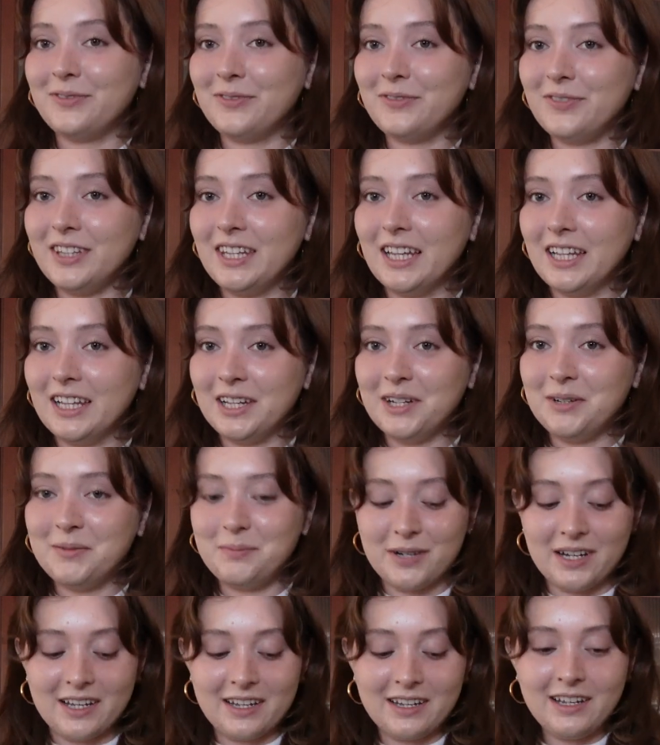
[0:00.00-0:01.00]
vanilla,
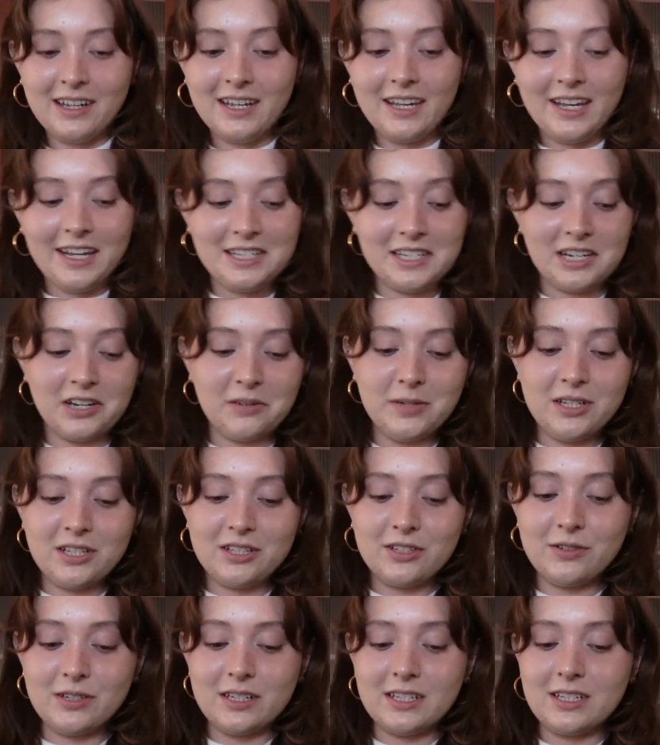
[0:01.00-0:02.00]
but
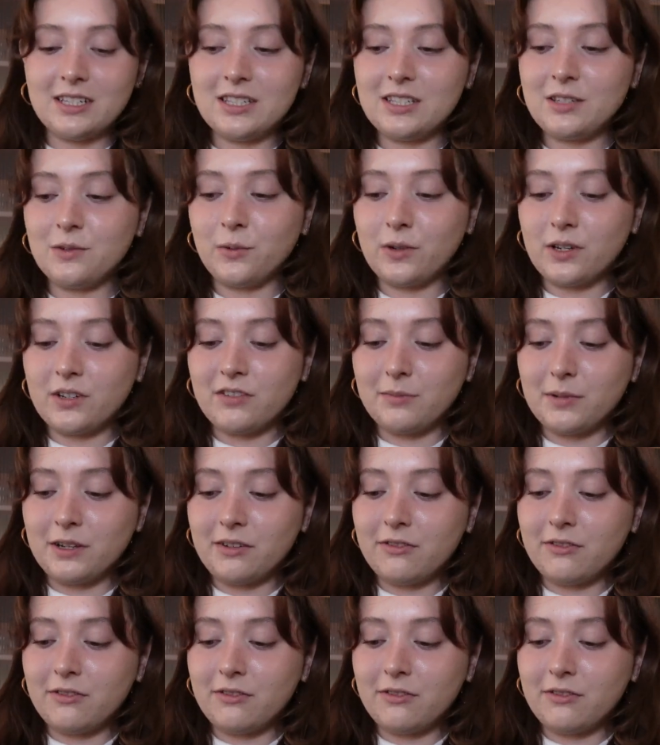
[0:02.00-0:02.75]
tiramisu is one of my